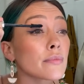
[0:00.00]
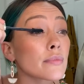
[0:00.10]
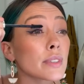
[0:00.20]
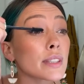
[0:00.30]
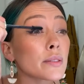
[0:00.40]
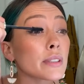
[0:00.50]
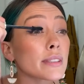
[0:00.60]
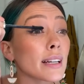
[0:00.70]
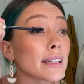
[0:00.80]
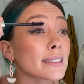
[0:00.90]
This
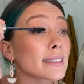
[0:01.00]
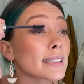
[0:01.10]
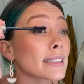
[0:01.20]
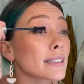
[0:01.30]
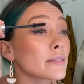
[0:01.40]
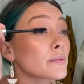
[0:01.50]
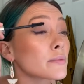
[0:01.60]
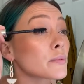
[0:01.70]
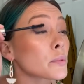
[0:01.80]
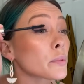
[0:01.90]
one's nice. It's like a
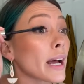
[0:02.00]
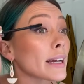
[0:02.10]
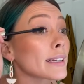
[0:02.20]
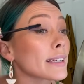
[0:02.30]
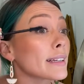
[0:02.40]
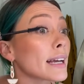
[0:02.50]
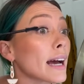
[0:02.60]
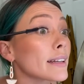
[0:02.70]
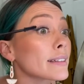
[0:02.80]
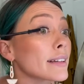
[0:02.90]
raggedy
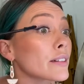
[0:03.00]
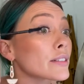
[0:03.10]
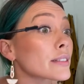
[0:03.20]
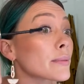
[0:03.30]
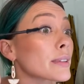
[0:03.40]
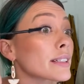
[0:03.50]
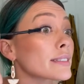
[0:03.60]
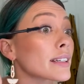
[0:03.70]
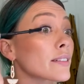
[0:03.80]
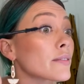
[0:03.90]
cattail or something.
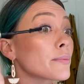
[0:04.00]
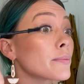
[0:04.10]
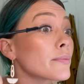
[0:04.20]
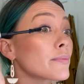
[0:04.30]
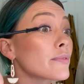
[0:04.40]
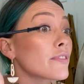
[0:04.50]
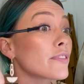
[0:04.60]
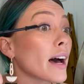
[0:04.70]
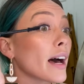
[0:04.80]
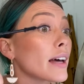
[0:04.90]
It's like
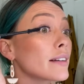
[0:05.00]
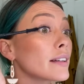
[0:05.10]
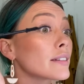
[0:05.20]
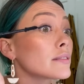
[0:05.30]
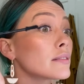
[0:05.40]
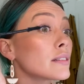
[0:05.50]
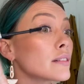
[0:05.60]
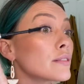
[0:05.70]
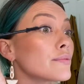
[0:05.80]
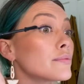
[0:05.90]
fat and
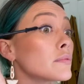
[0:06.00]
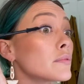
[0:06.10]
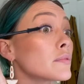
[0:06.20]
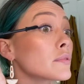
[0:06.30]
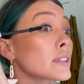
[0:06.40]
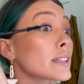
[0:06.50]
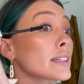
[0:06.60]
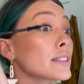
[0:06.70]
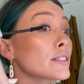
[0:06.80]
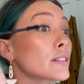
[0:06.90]
really
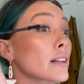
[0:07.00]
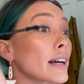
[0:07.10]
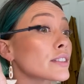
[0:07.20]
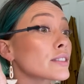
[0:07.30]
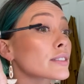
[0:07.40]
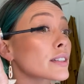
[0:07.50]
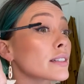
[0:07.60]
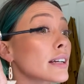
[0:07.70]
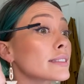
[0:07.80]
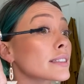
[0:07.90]
gets your lashes
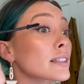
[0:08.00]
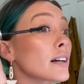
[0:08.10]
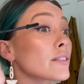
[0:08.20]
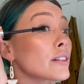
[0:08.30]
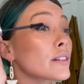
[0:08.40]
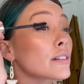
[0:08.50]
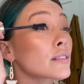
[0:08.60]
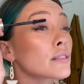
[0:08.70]
nice and covered.